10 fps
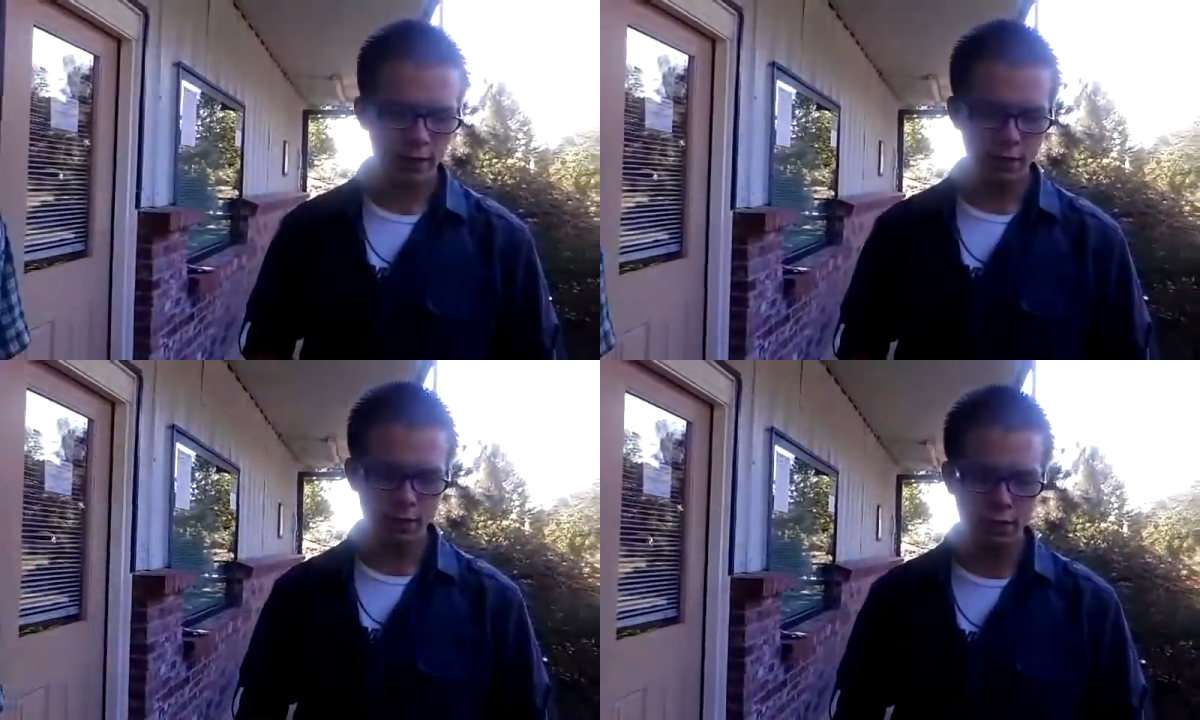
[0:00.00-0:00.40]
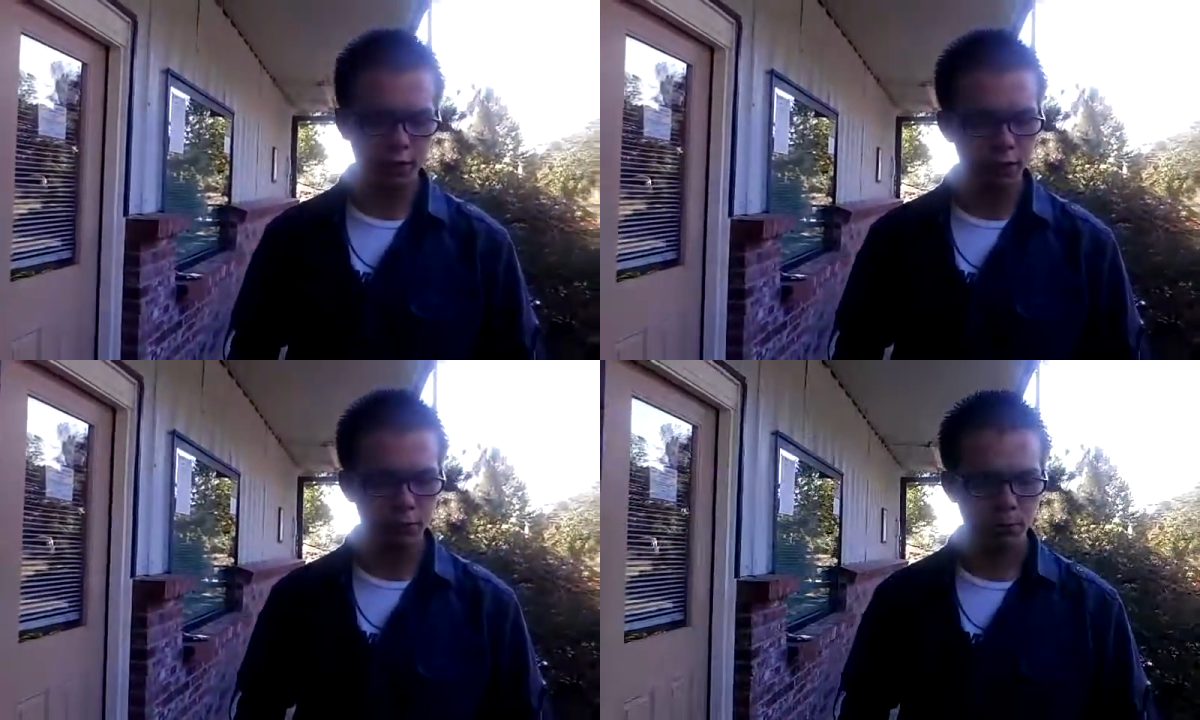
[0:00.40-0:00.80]
that just
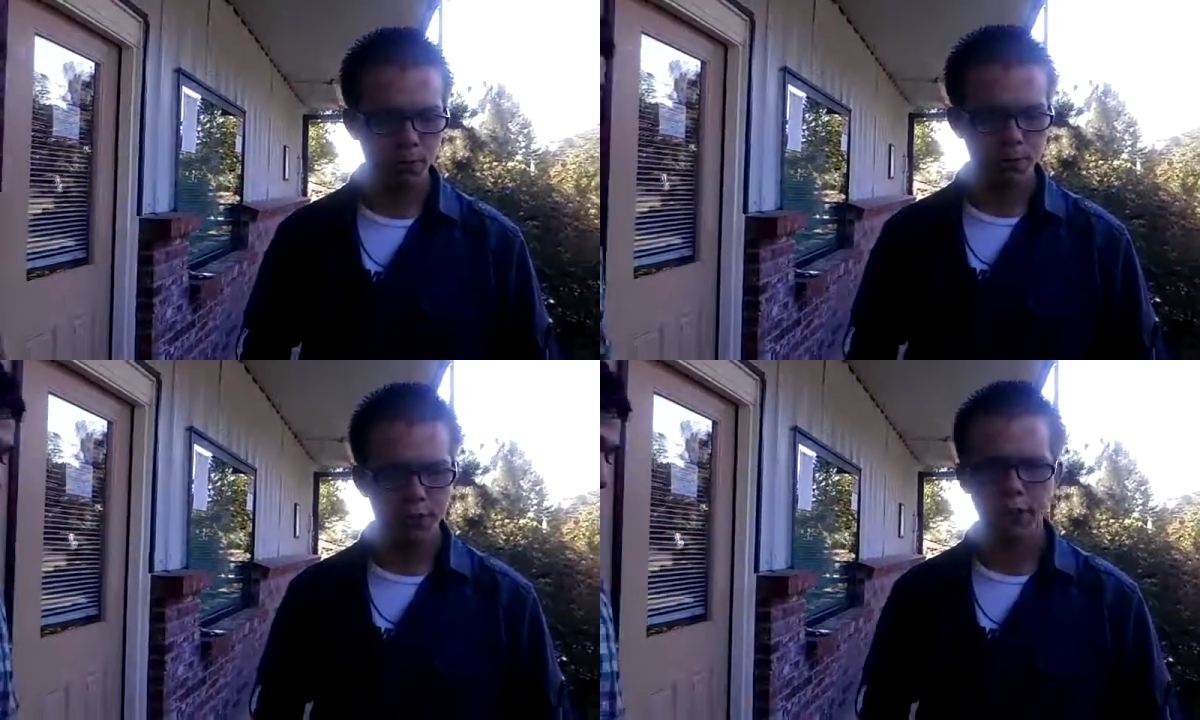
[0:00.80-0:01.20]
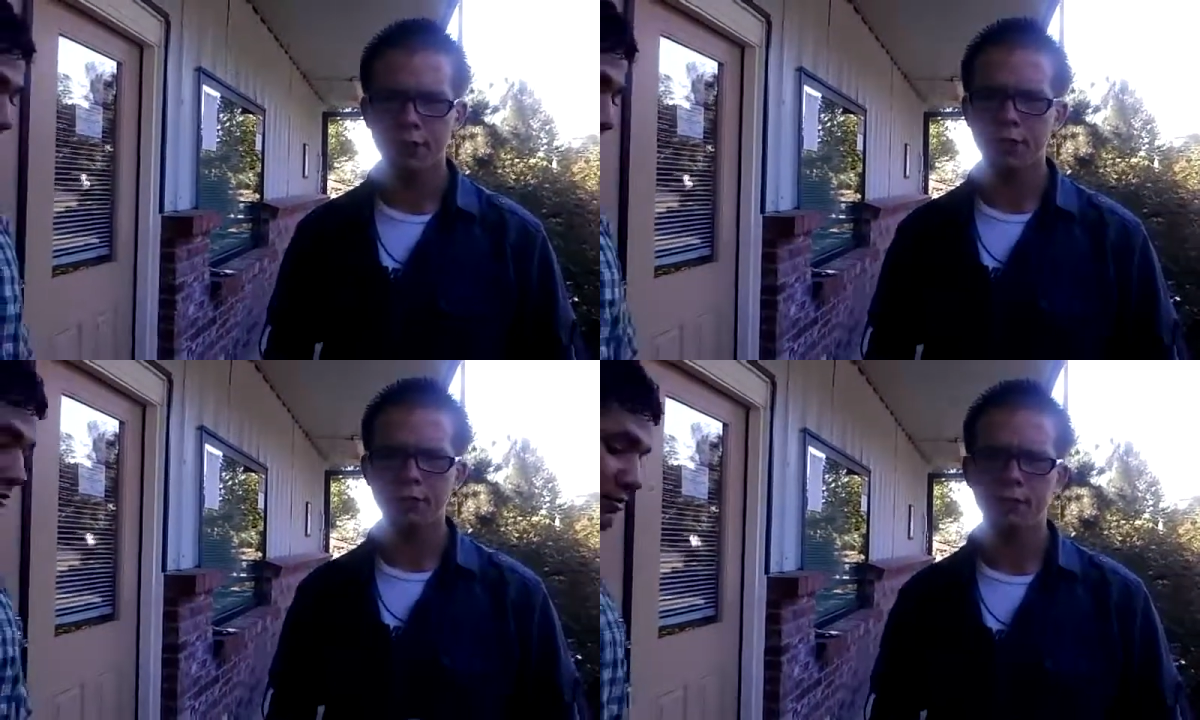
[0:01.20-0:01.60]
started working there,
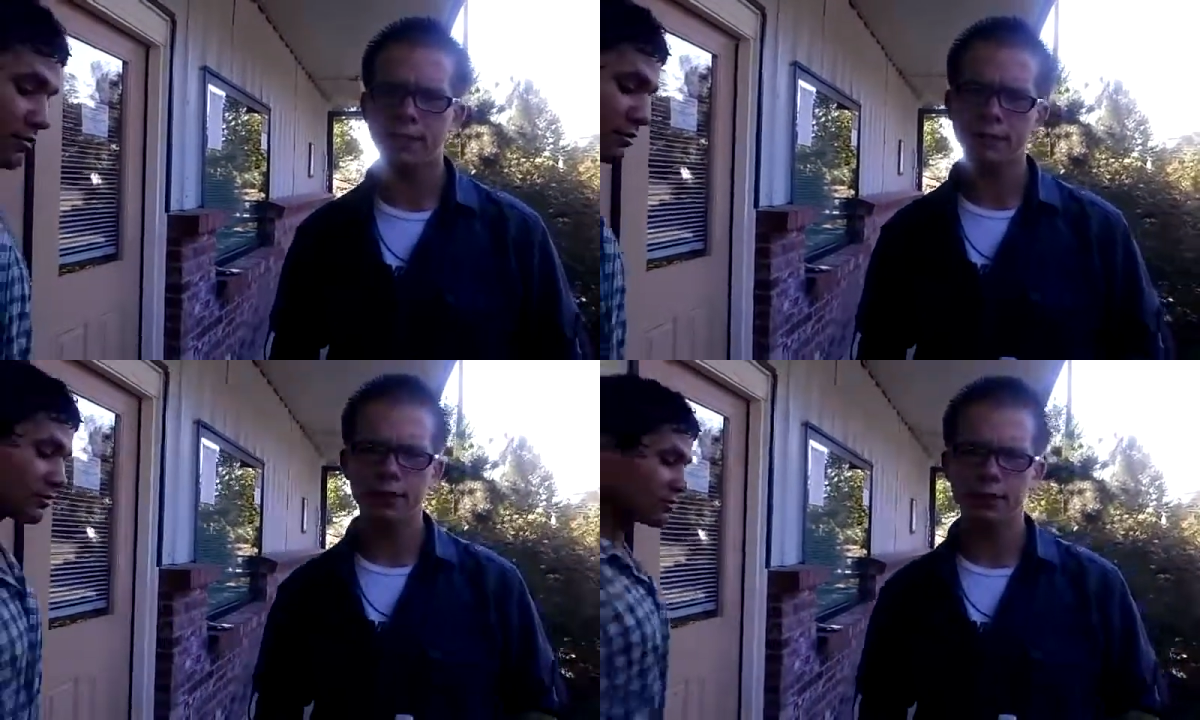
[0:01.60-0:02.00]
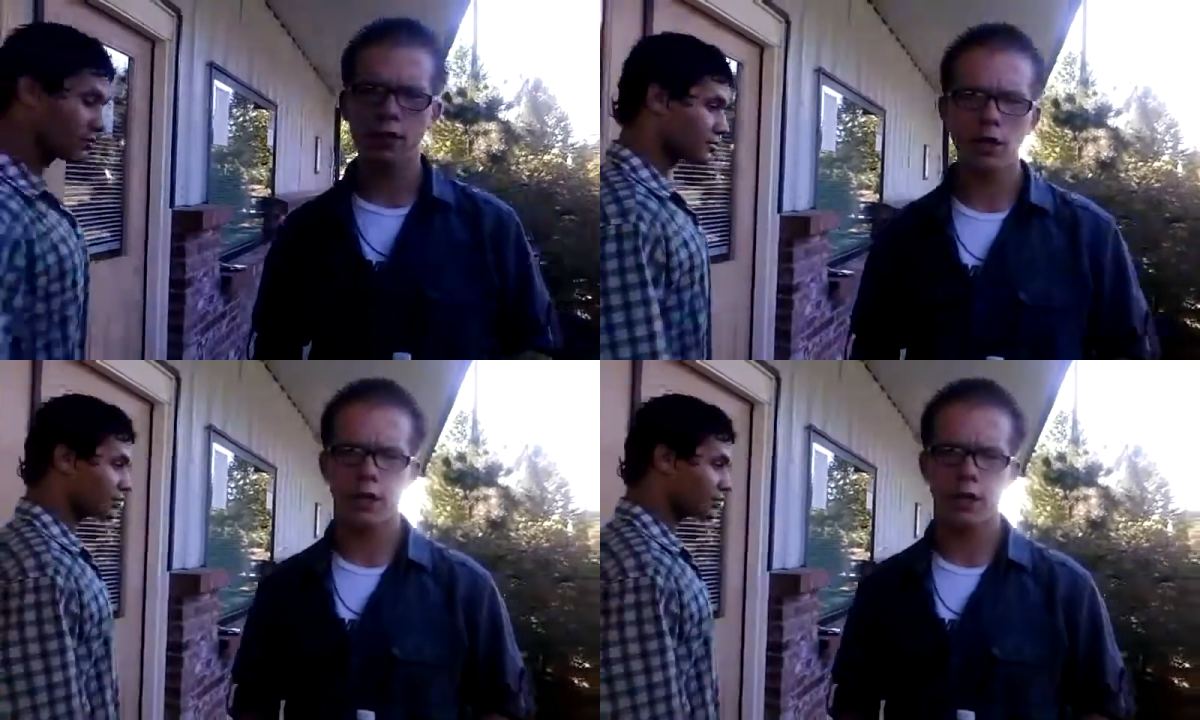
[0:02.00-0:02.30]
you know, was playing the guitar,